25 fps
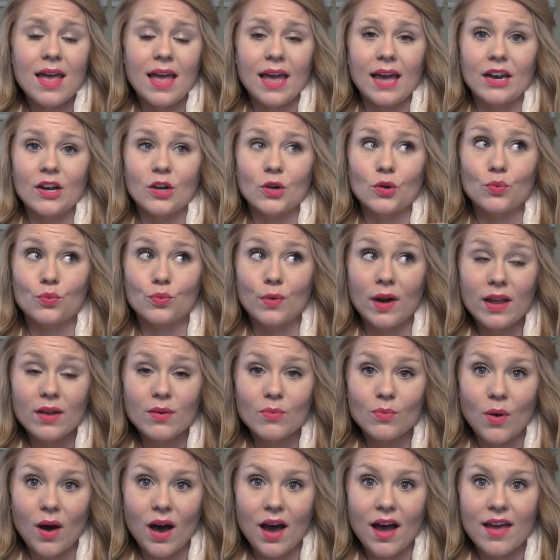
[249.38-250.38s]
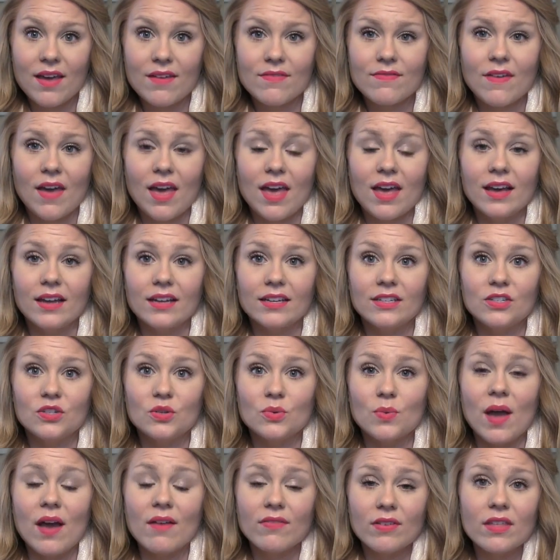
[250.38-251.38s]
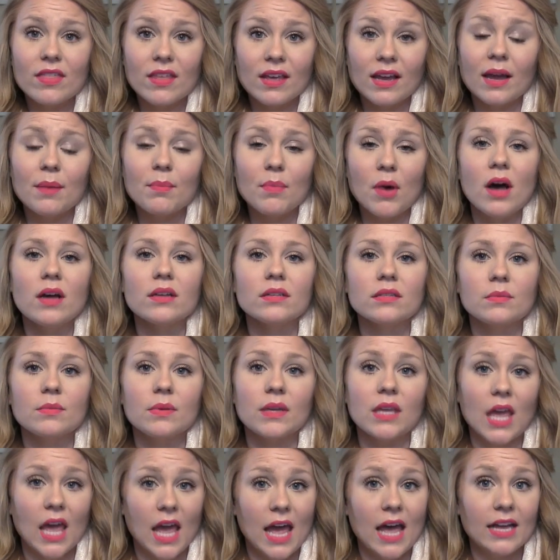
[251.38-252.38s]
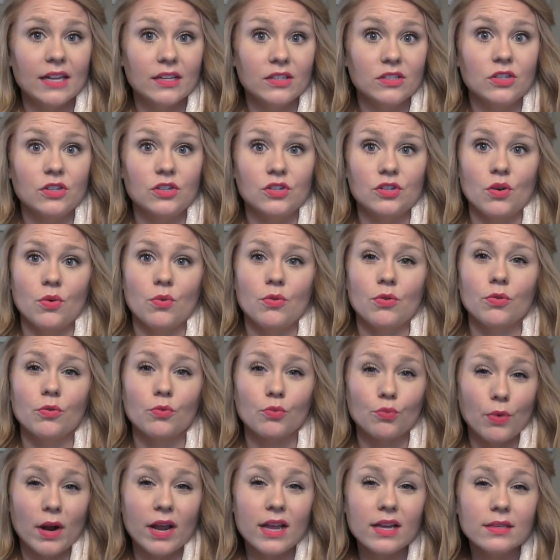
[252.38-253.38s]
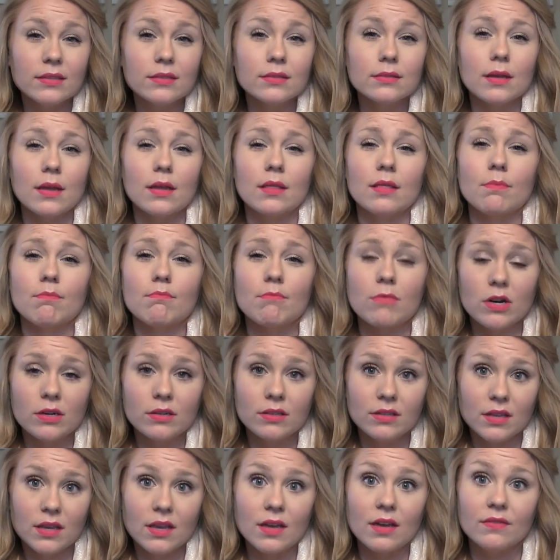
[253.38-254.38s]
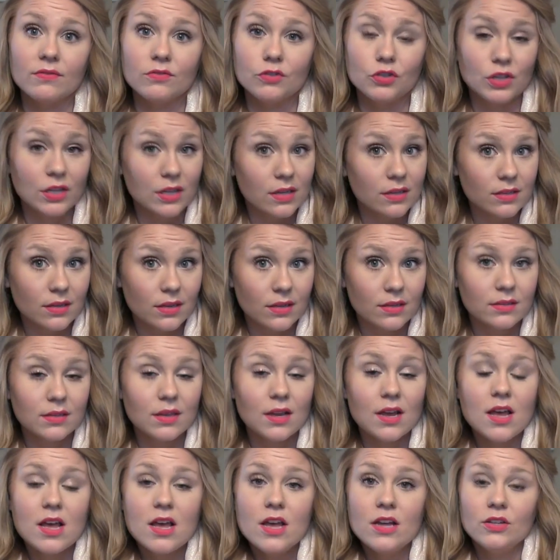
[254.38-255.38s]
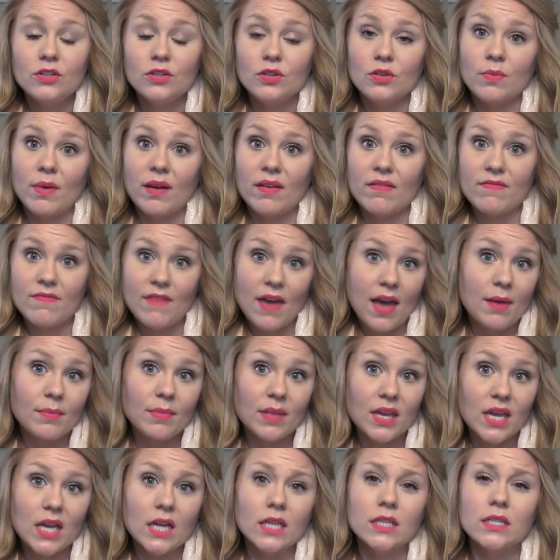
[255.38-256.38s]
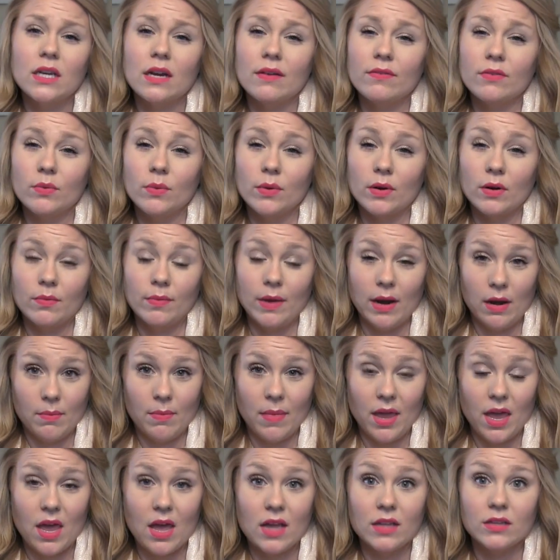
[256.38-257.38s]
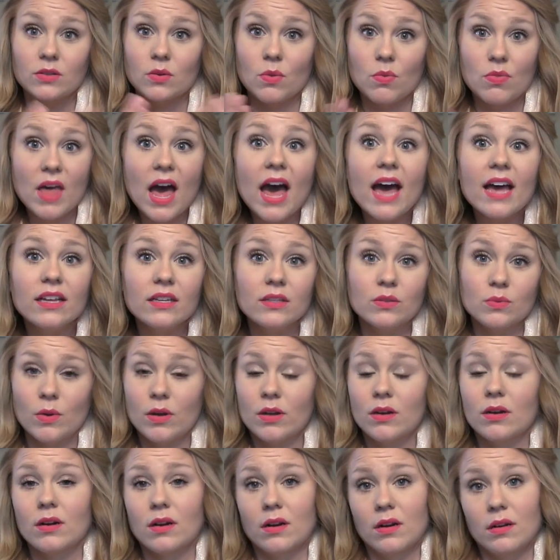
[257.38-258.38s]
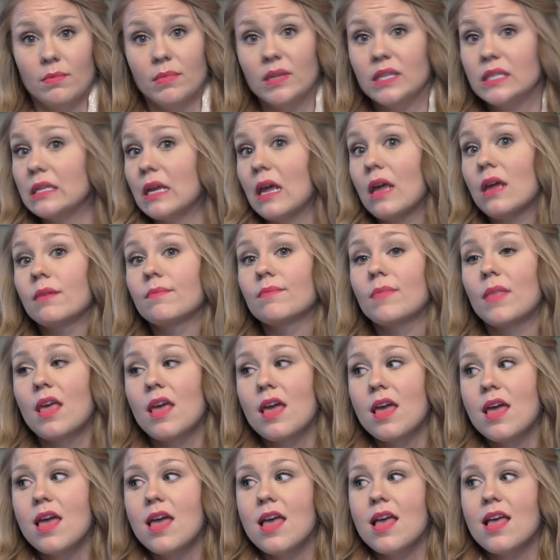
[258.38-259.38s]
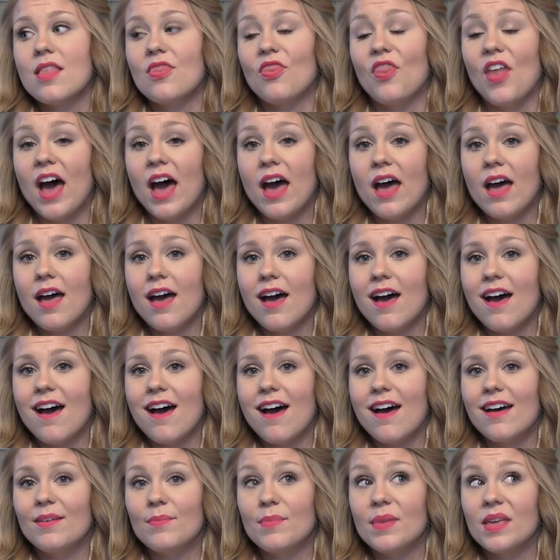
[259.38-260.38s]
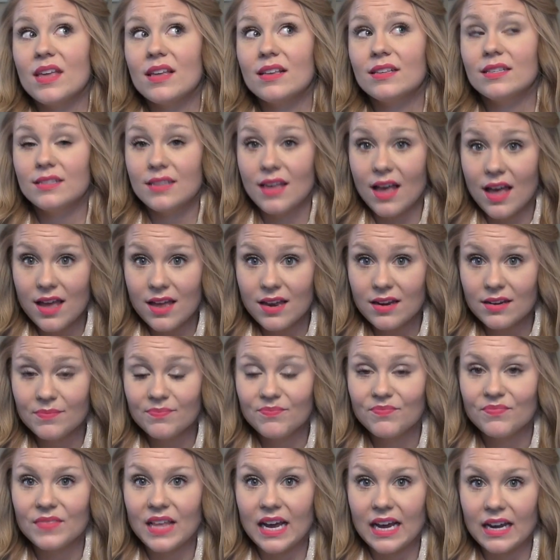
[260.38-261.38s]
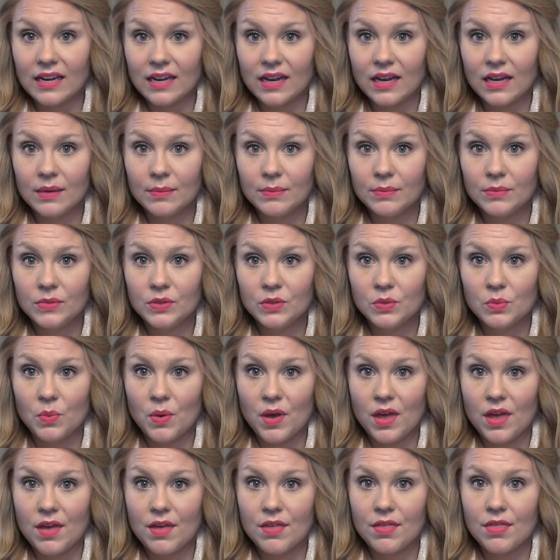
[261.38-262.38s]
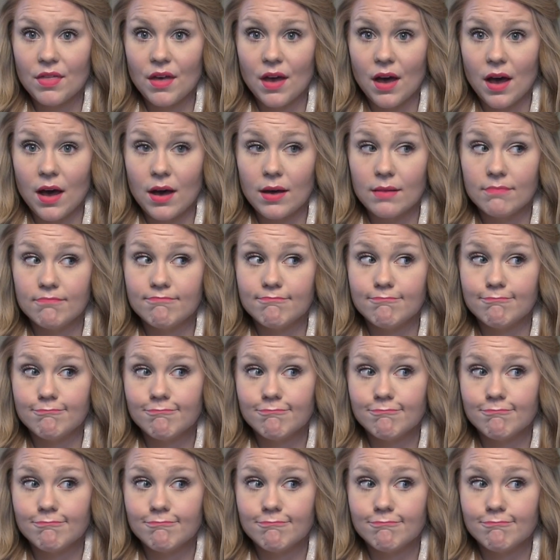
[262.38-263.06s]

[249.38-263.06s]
and a great wife and do everything I possibly can to show the grace and the mercy of Jesus to my family and to everyone around me. And so that is what you're going to be seeing. That being said, that comes with um,